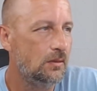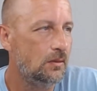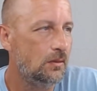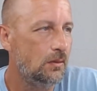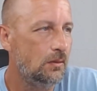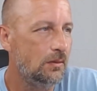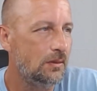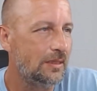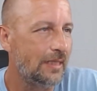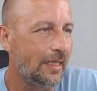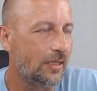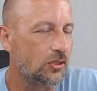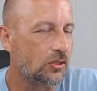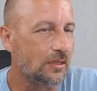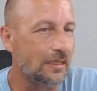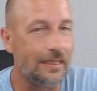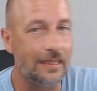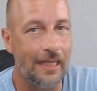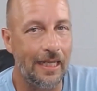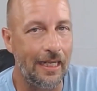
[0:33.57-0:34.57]
who is
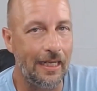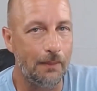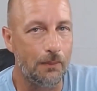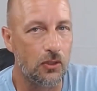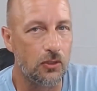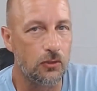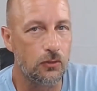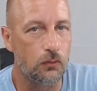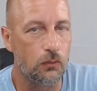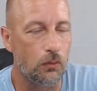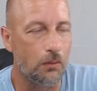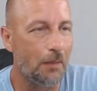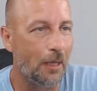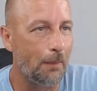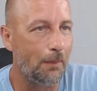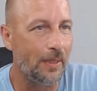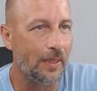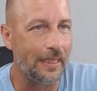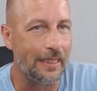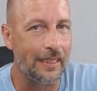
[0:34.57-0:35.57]
actually neighbors with my
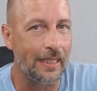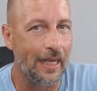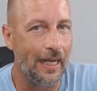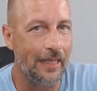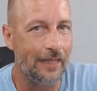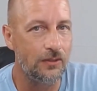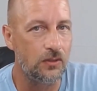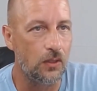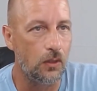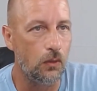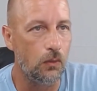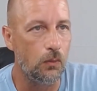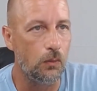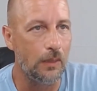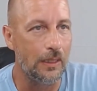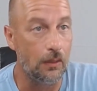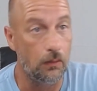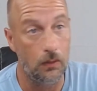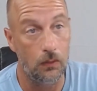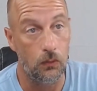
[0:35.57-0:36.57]
buddy Gonzo,
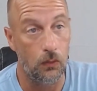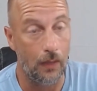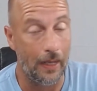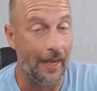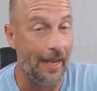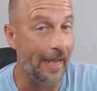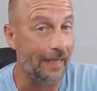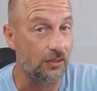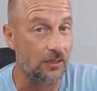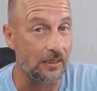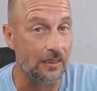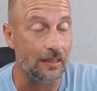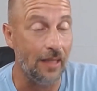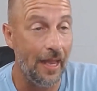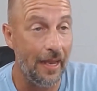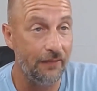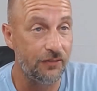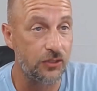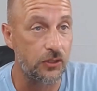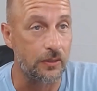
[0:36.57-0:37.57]
who I actually
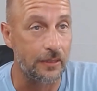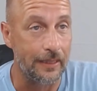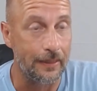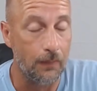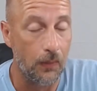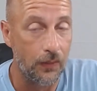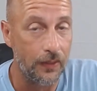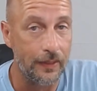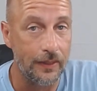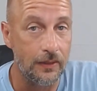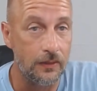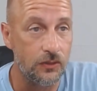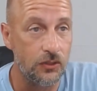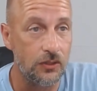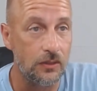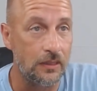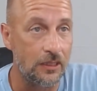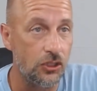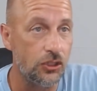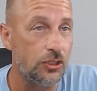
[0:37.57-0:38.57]
live stream on this
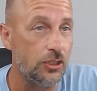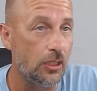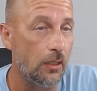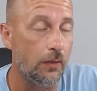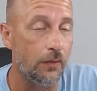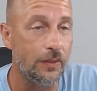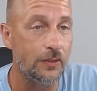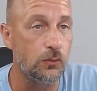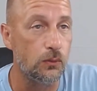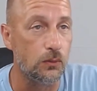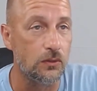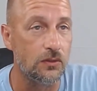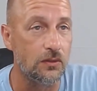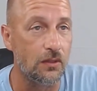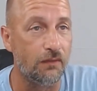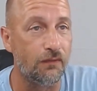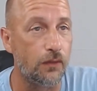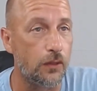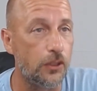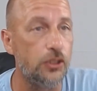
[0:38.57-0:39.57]
show. This was
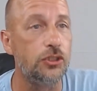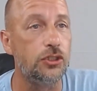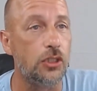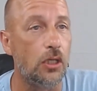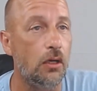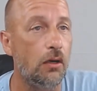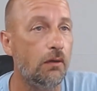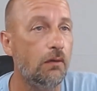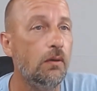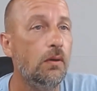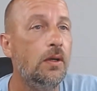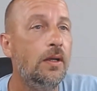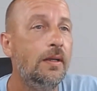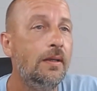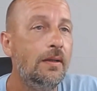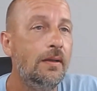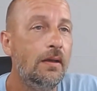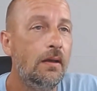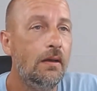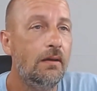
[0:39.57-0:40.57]
the first show
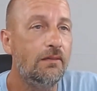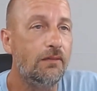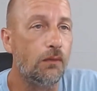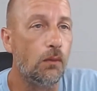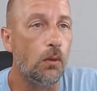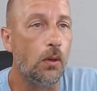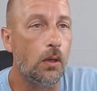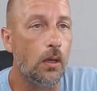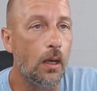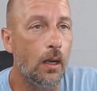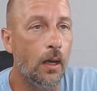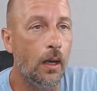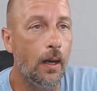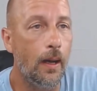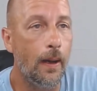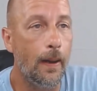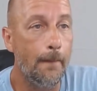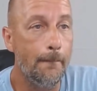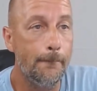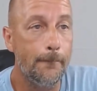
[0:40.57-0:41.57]
for
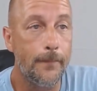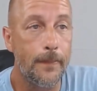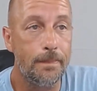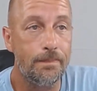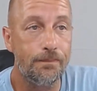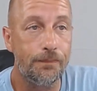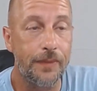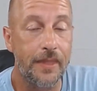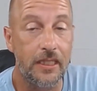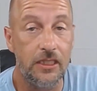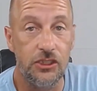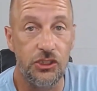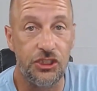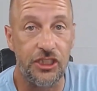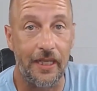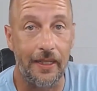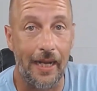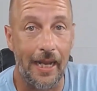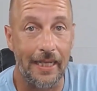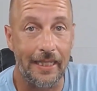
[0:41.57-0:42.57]

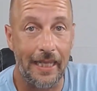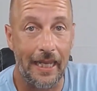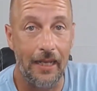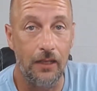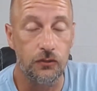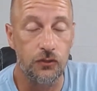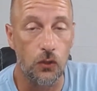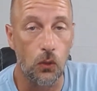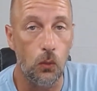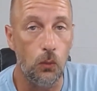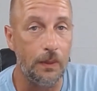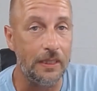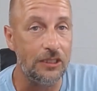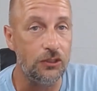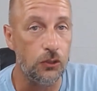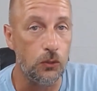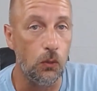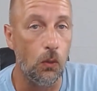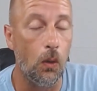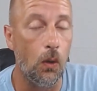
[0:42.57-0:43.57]
Jedi Council we
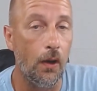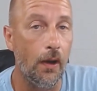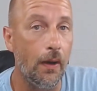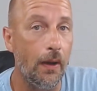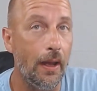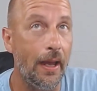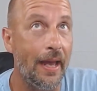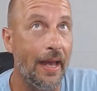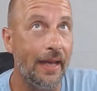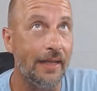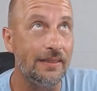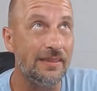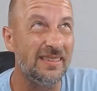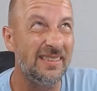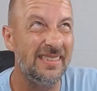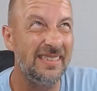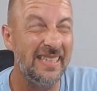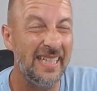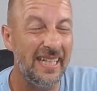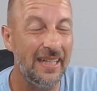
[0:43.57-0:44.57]
do at
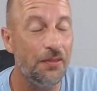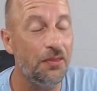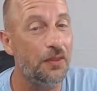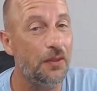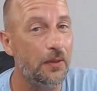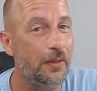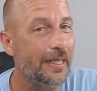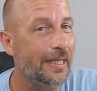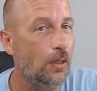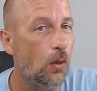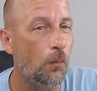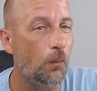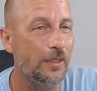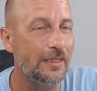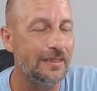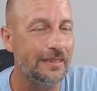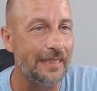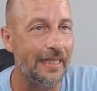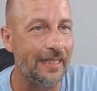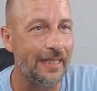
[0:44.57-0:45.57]
10:30 on
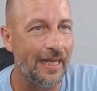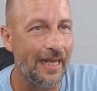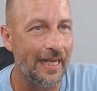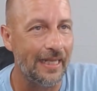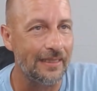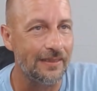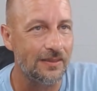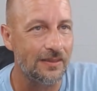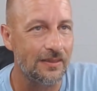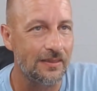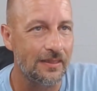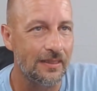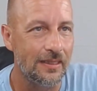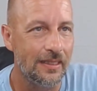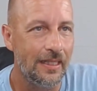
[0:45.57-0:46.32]
Wednesday nights.